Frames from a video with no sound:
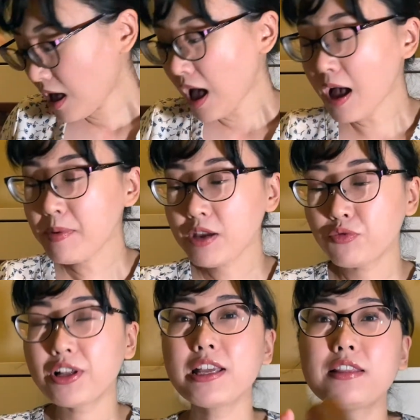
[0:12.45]
I've been
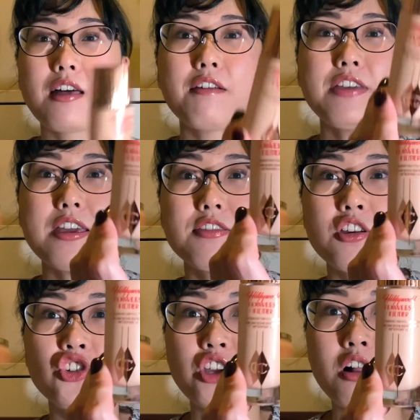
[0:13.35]
really loving the
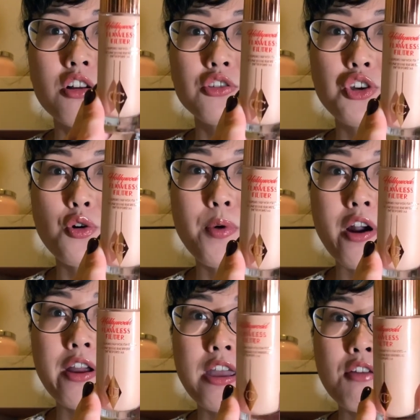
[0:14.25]
Charlotte
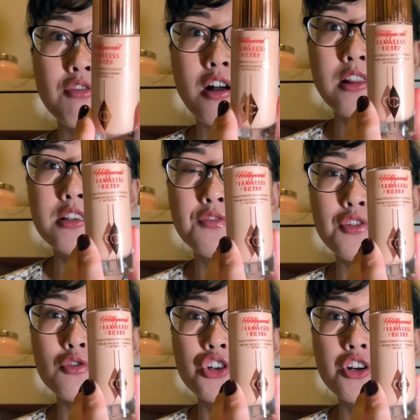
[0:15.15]
Tilbury Flawless
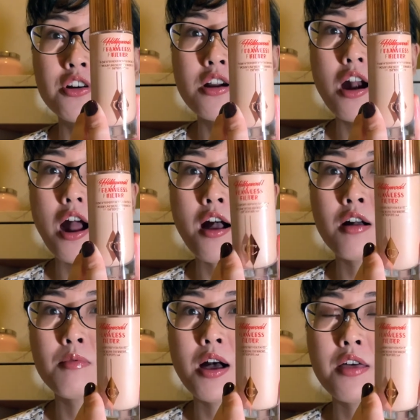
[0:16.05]
Filter.
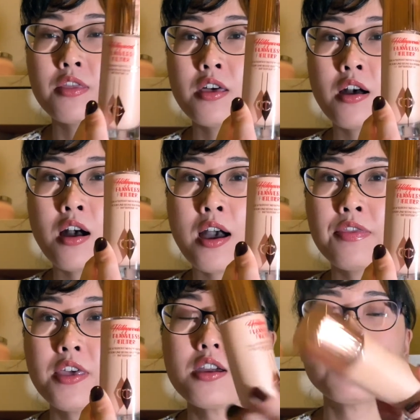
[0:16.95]
I
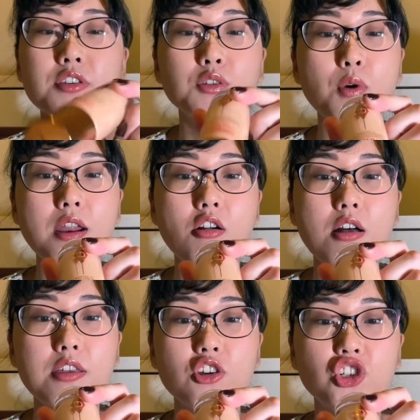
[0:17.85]
think this one I
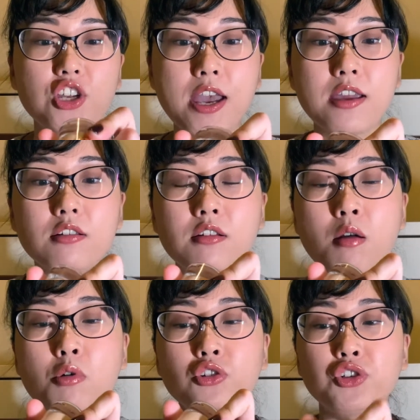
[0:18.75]
got in the shade
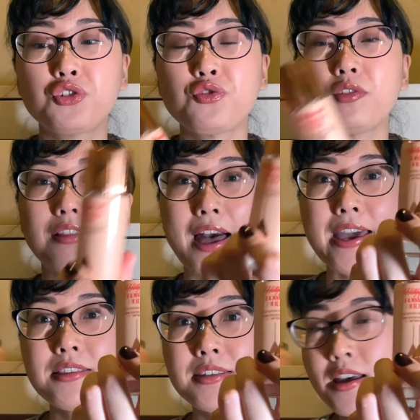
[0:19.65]
number 2 light.